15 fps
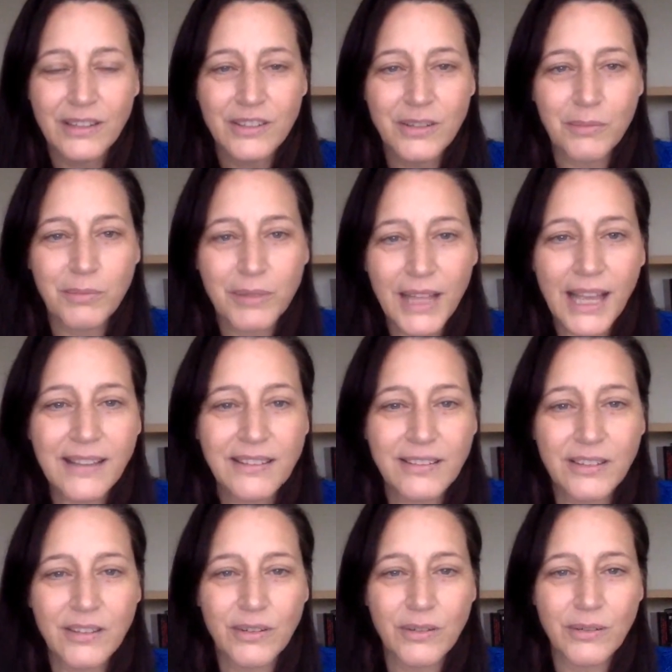to bless
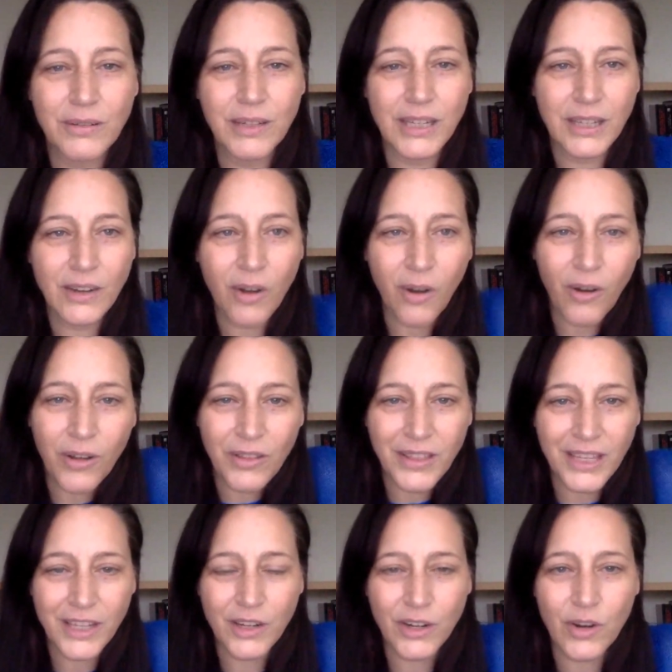you in all
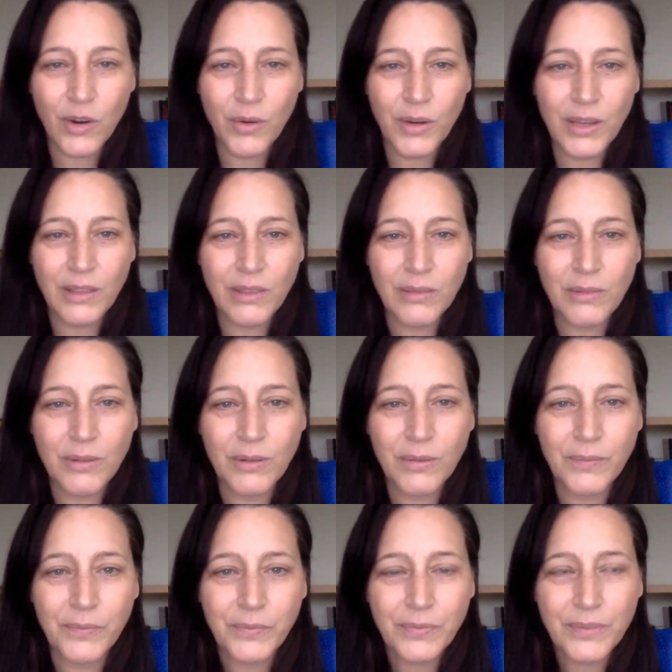that you're going through.